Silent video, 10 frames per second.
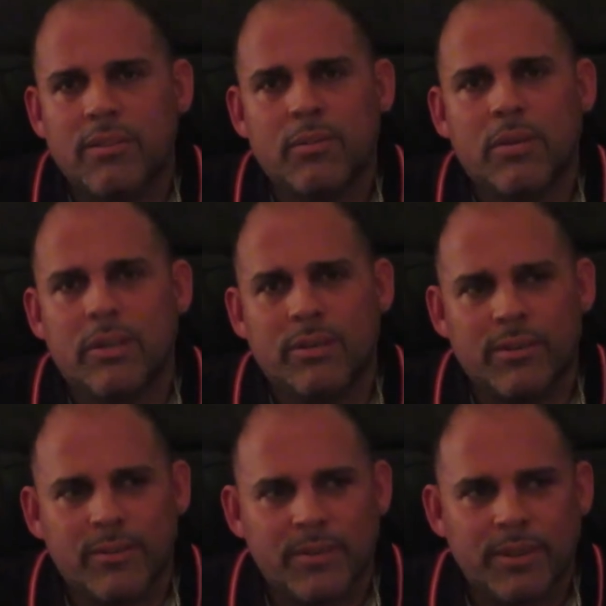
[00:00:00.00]
has no hunger.
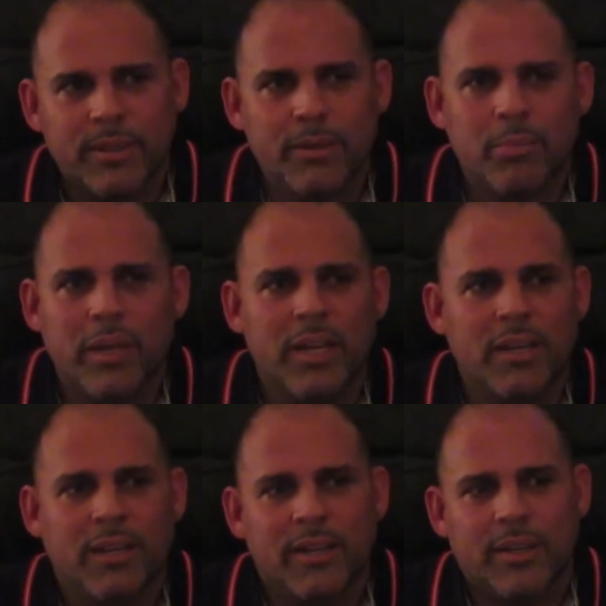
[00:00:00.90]
He'll
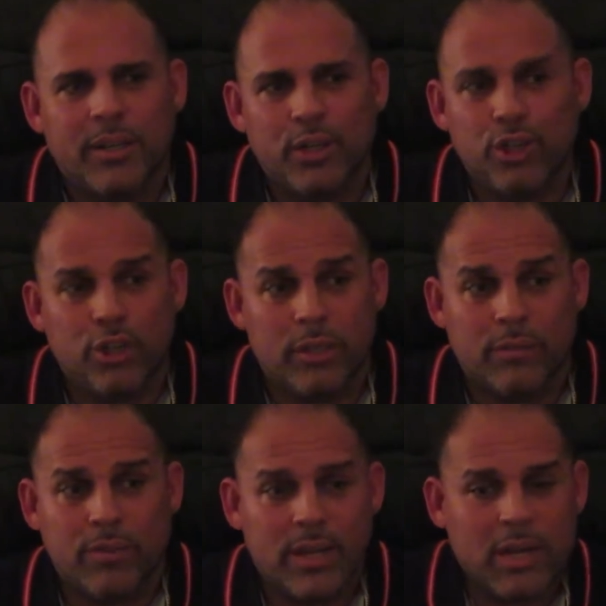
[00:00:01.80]
play, and look,
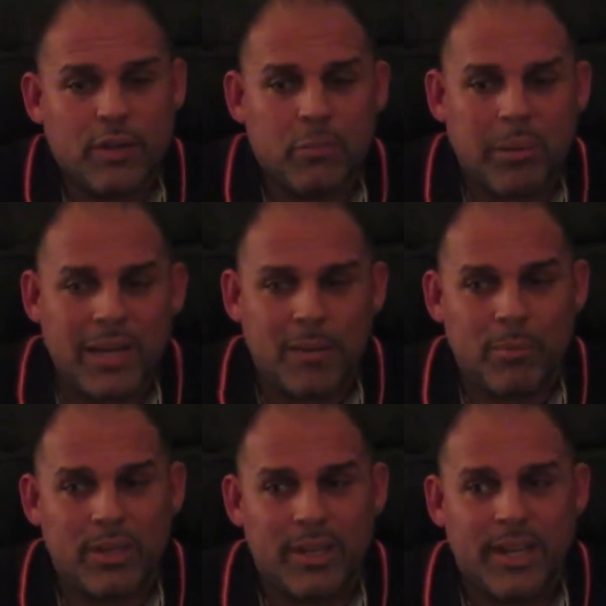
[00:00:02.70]
right now he's playing,
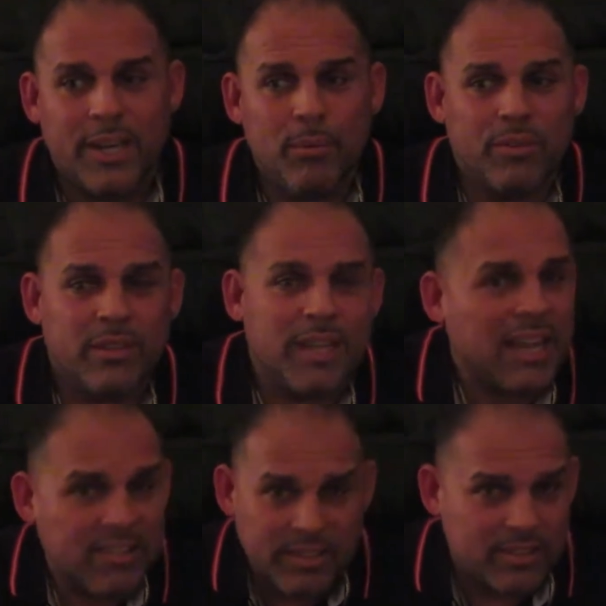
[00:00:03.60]
but he was in
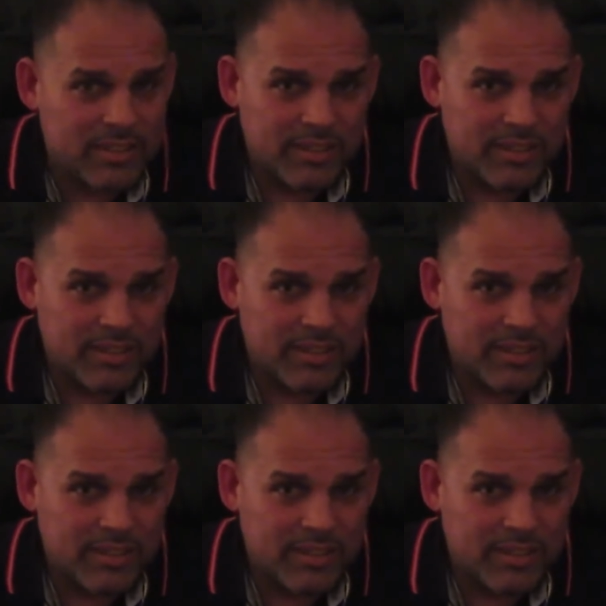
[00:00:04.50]
Texas